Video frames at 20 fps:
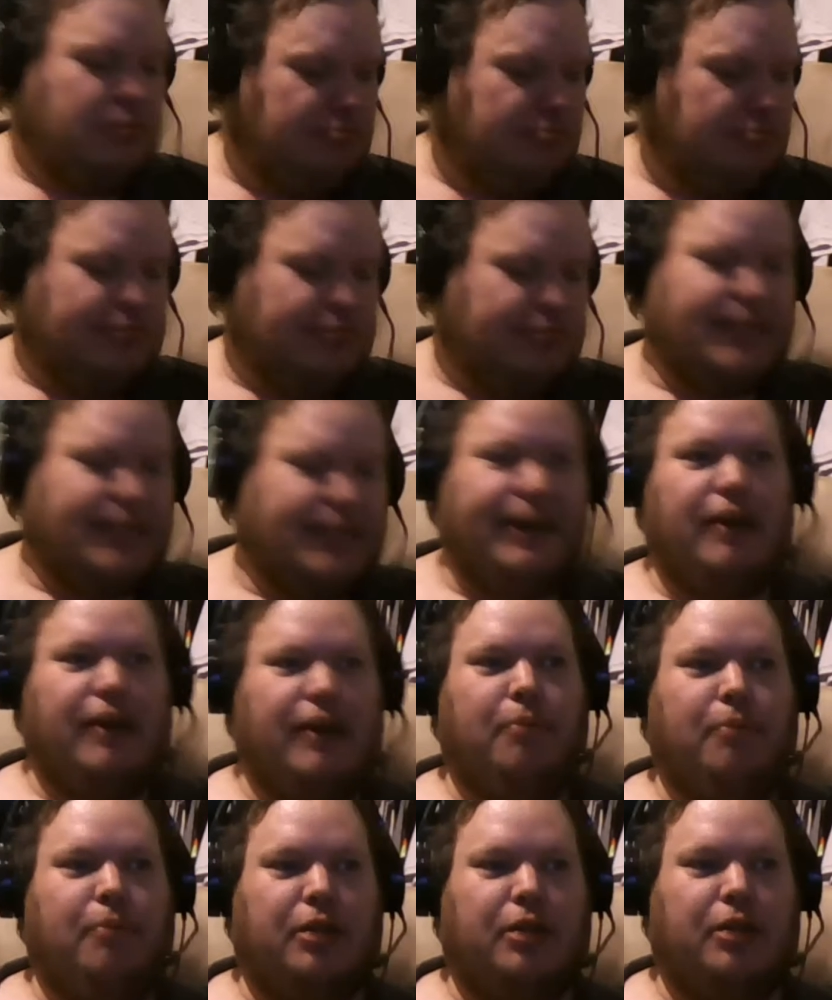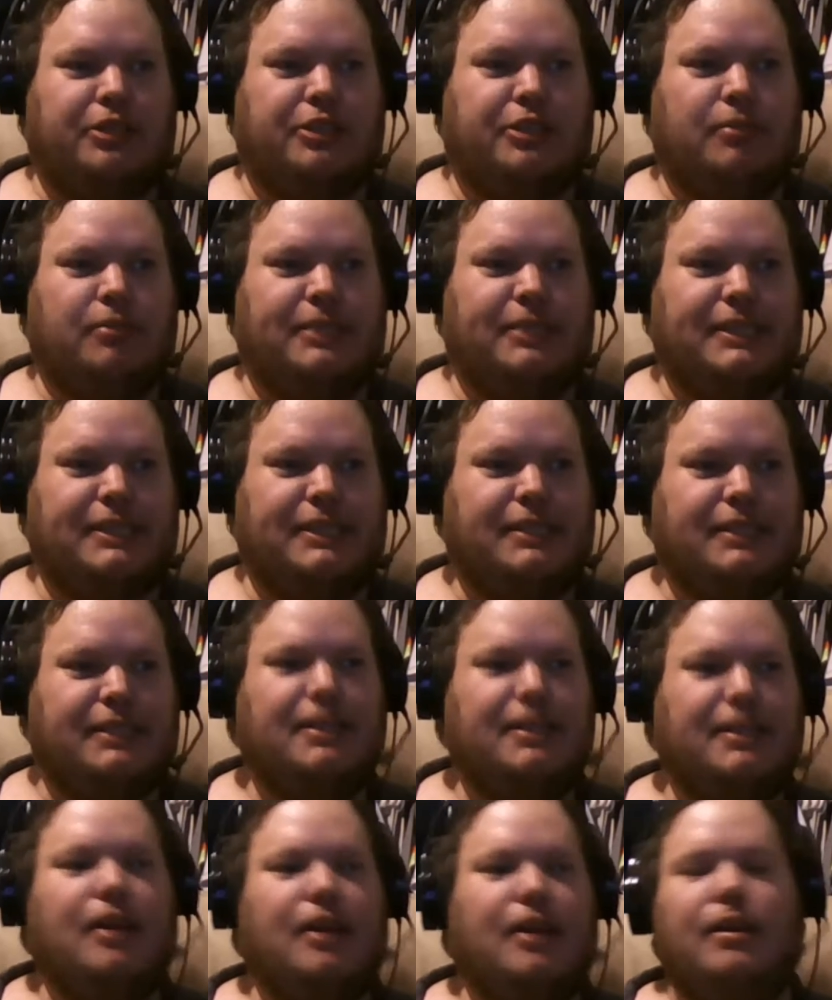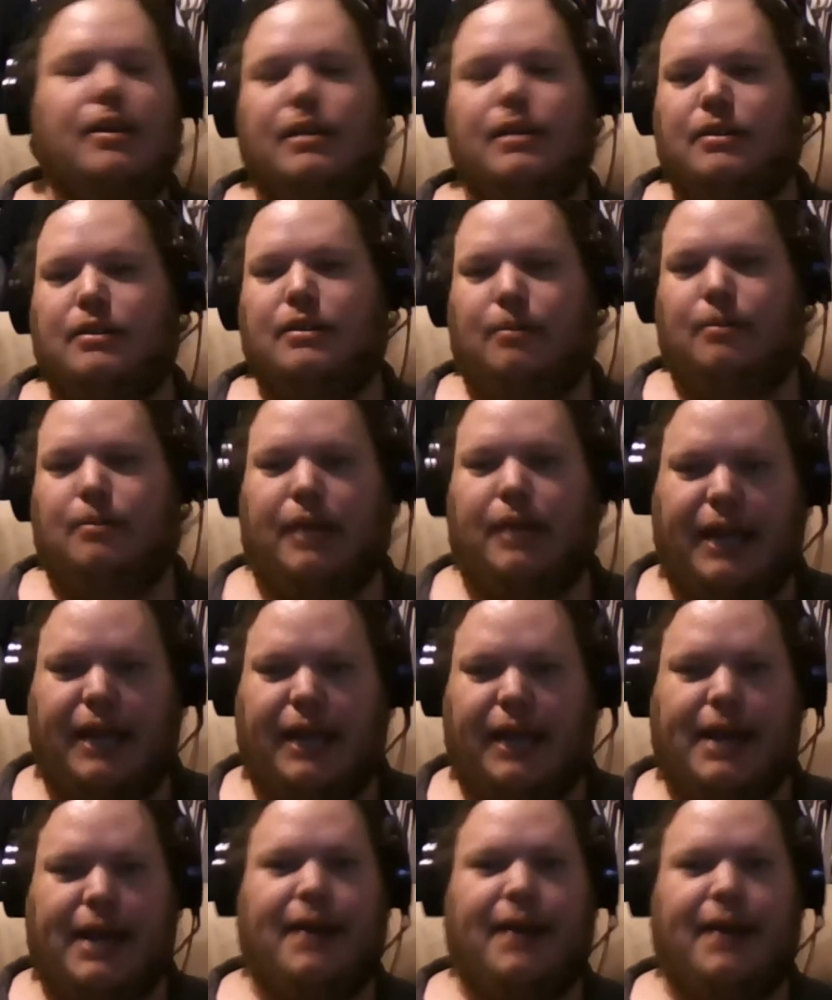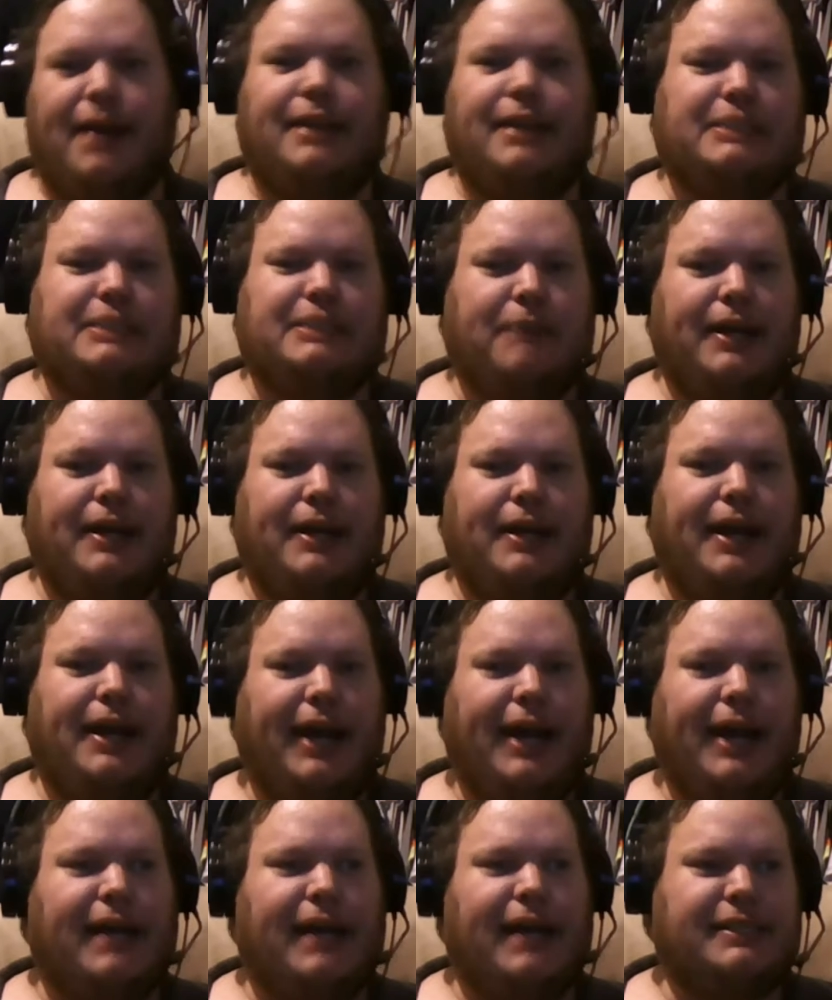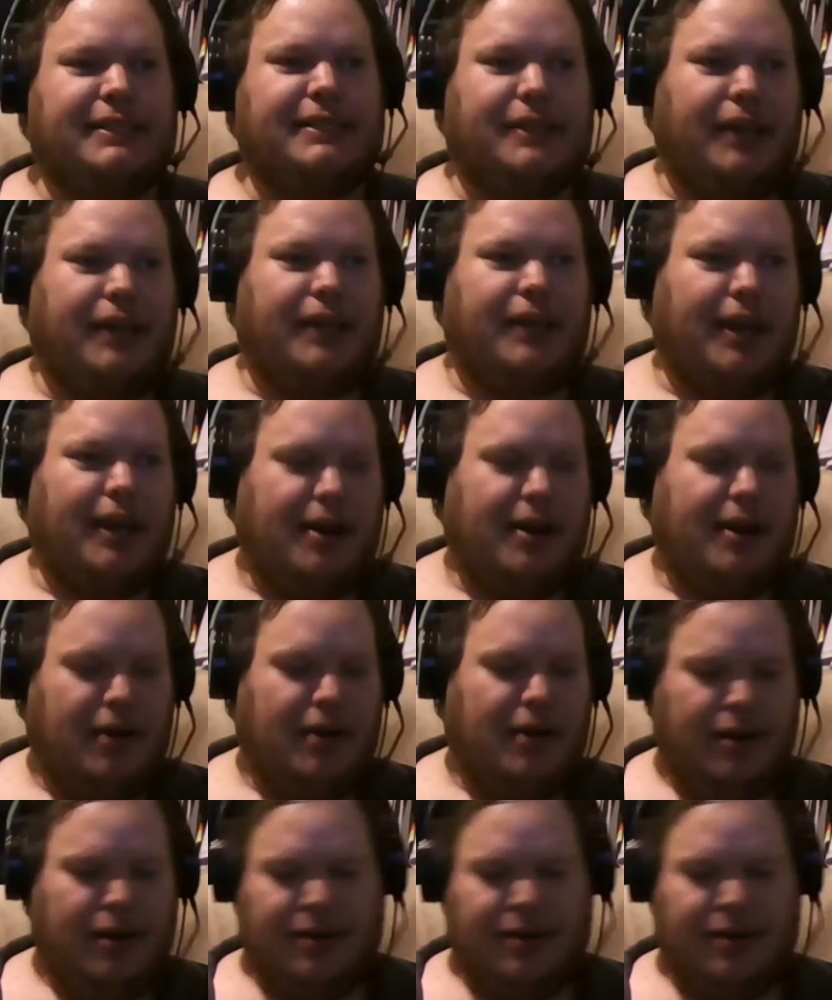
take care of personal business. But yeah, it's been a hectic year.